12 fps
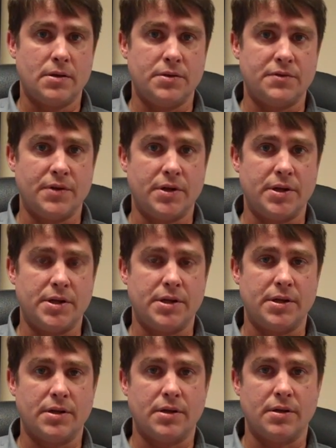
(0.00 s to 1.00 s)
was
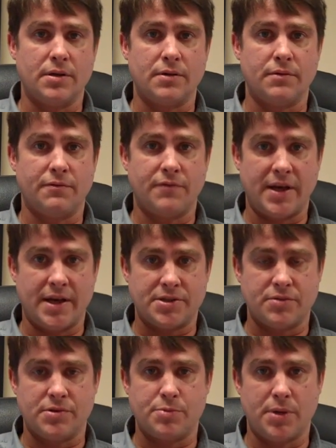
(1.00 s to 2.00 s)
very
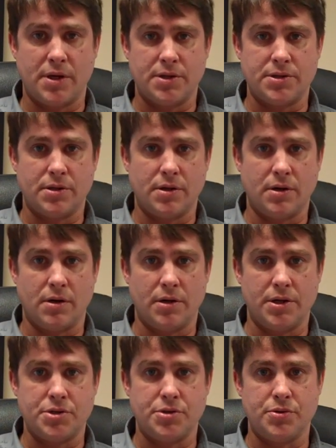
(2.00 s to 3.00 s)
fast to respond to our
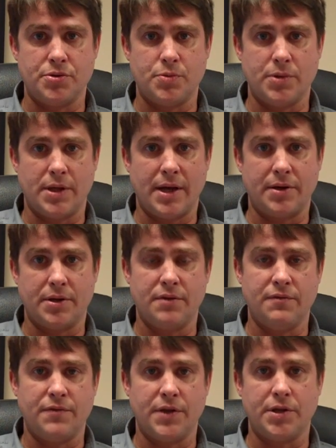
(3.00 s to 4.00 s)
issues with how to
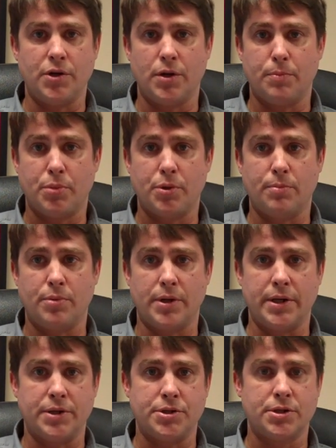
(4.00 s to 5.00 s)
configure it per
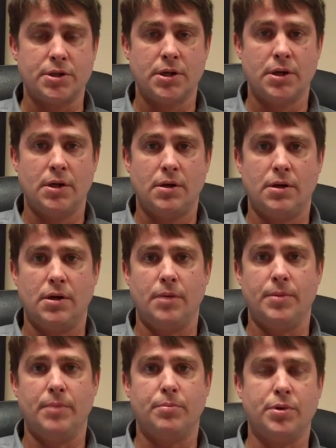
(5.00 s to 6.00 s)
branch
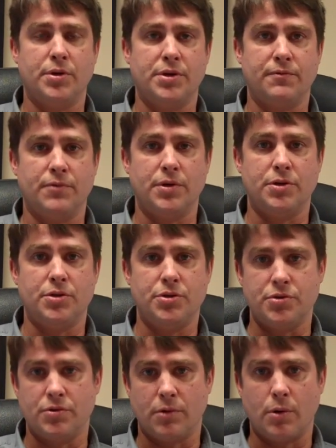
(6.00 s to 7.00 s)
and per different
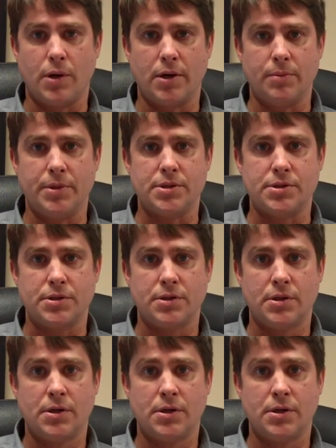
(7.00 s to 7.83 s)
user requirements.